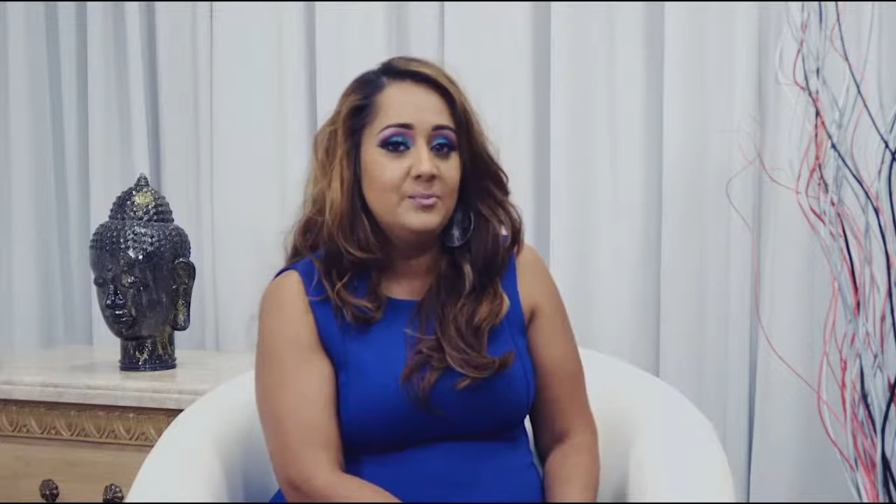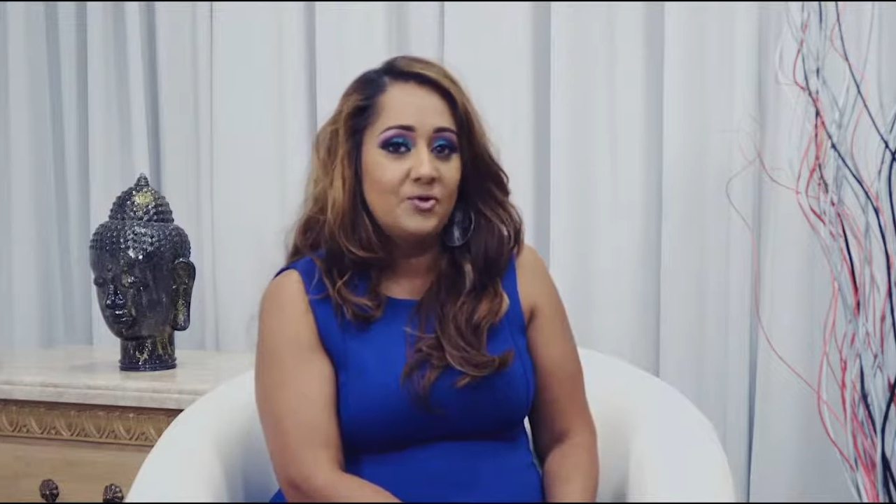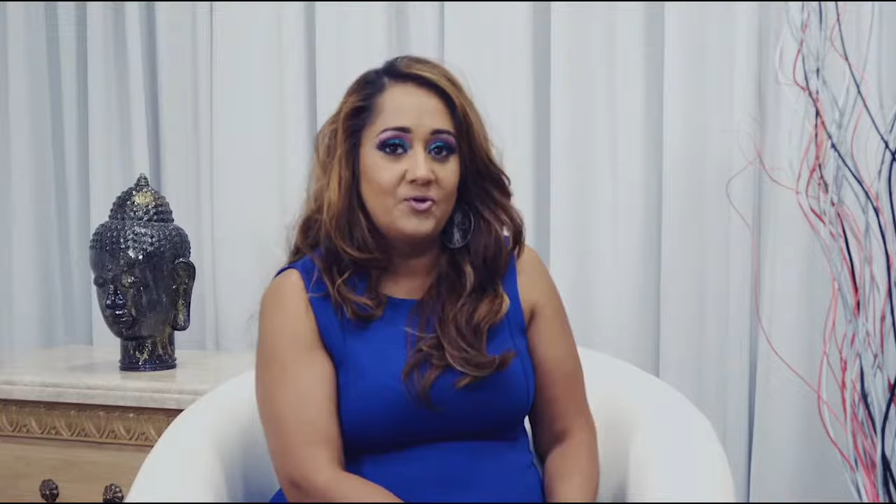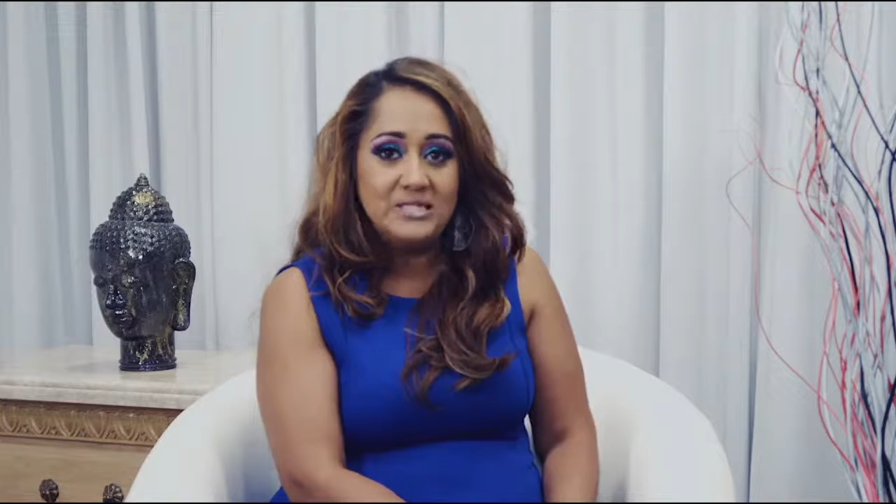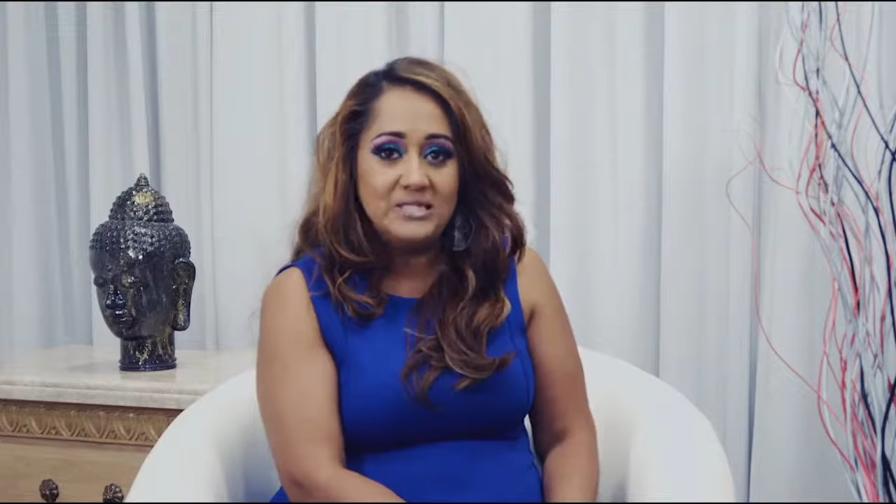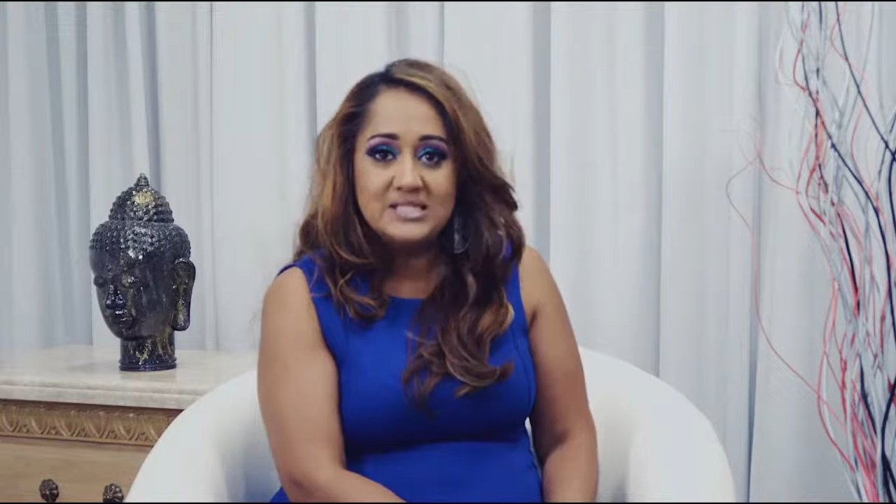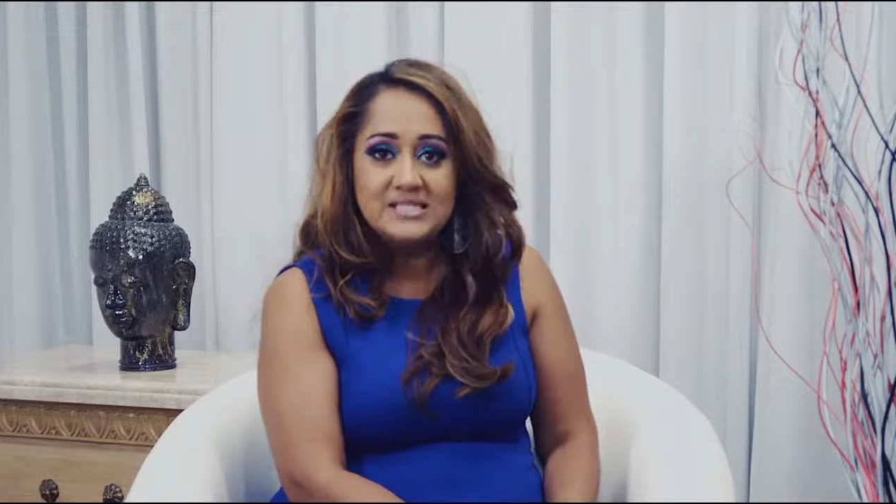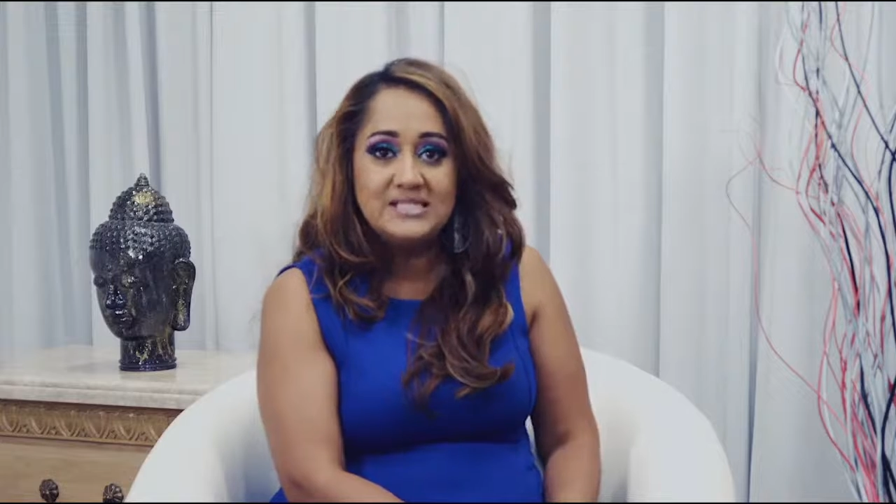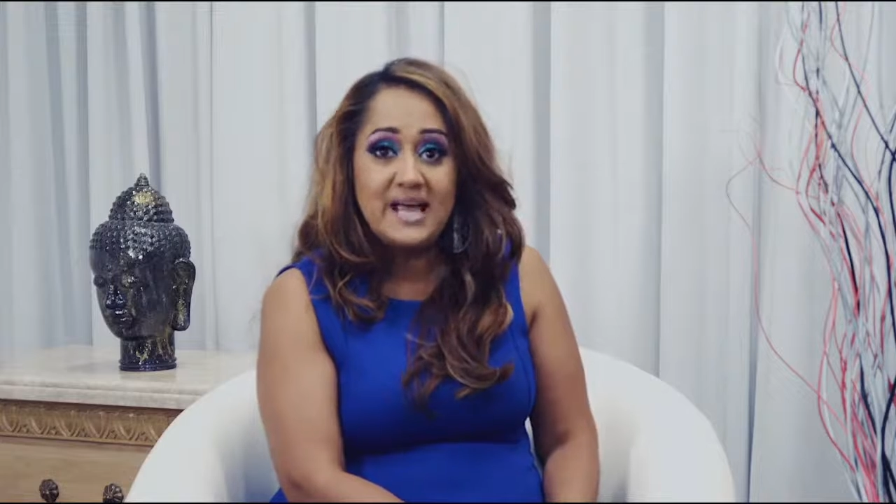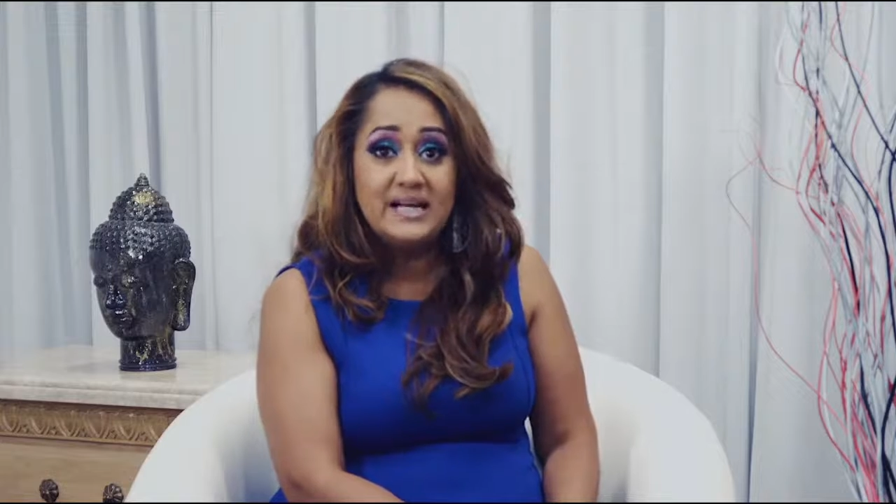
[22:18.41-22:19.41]

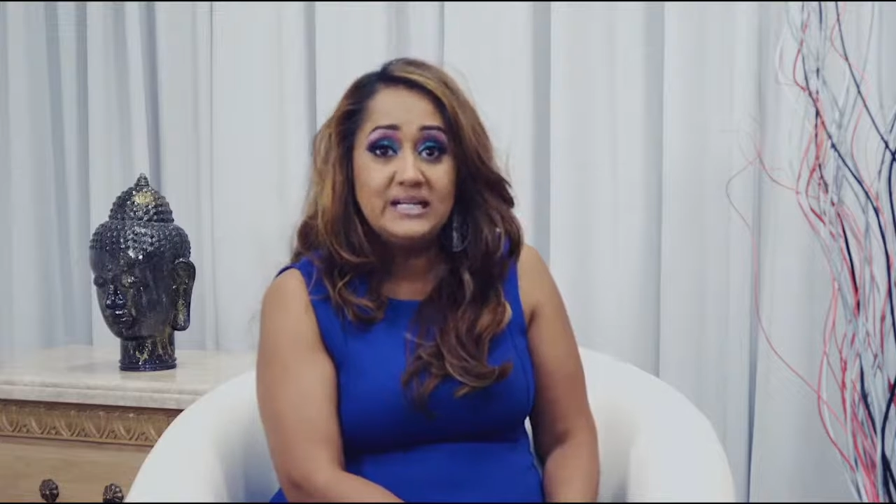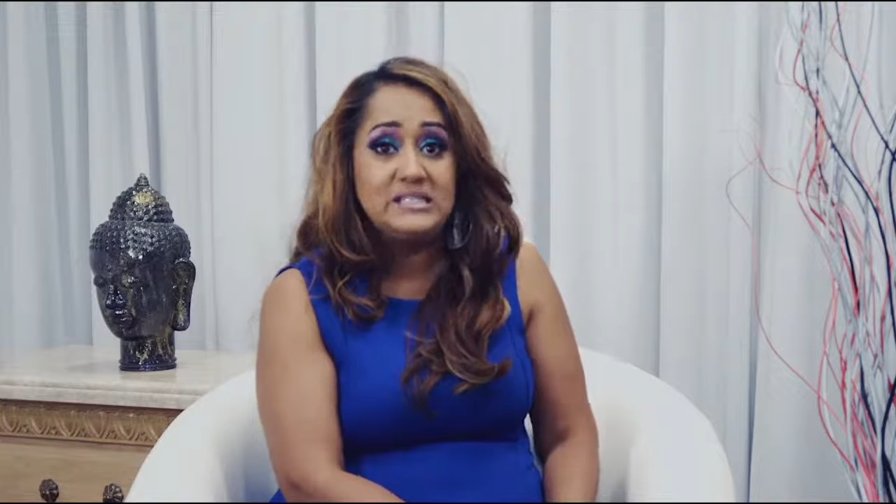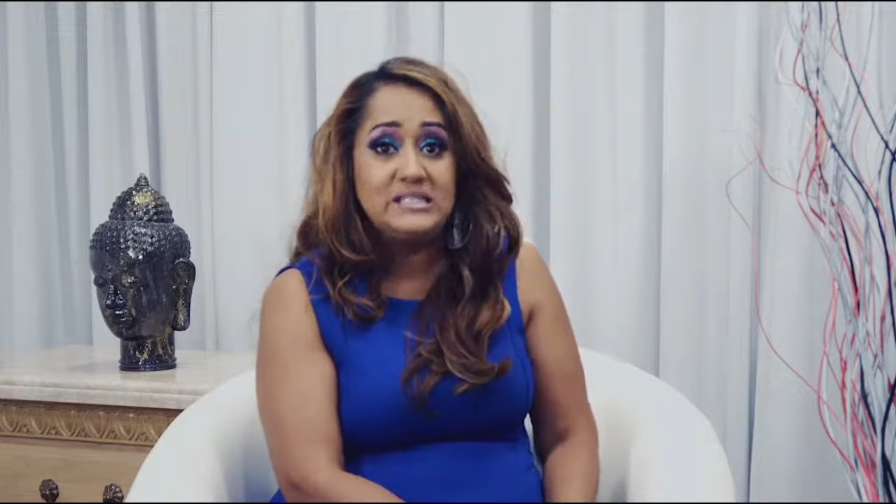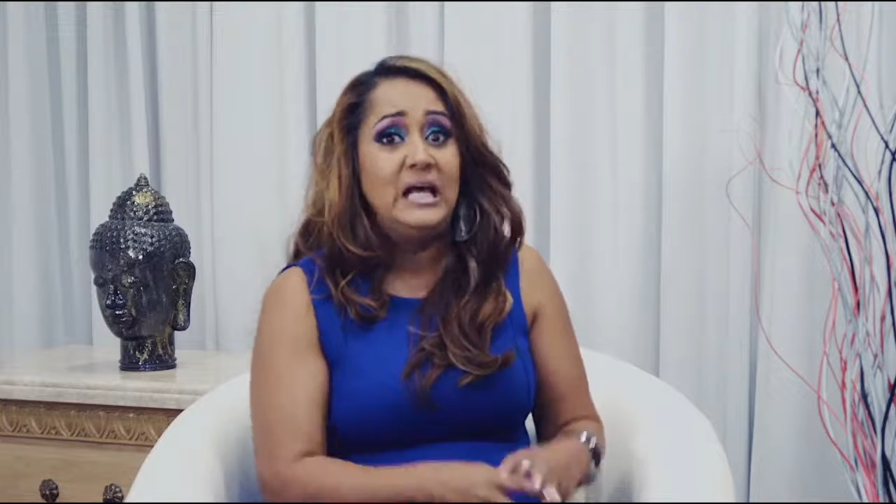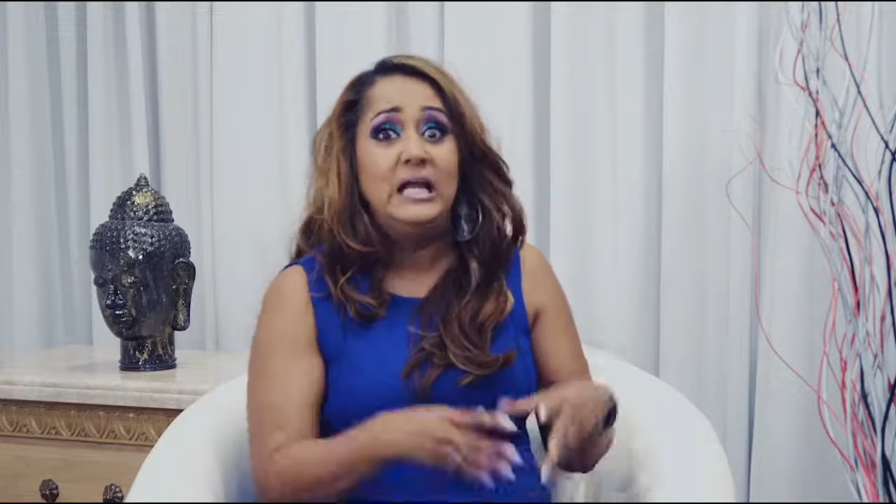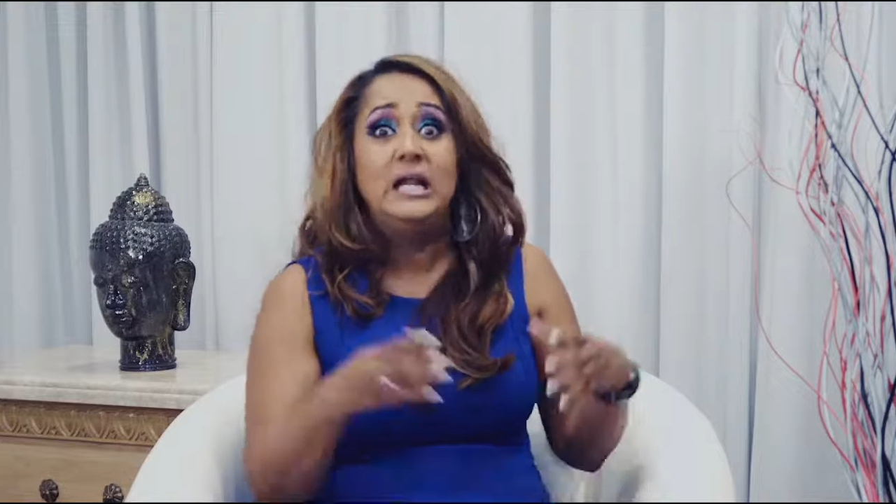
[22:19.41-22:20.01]
immigration status,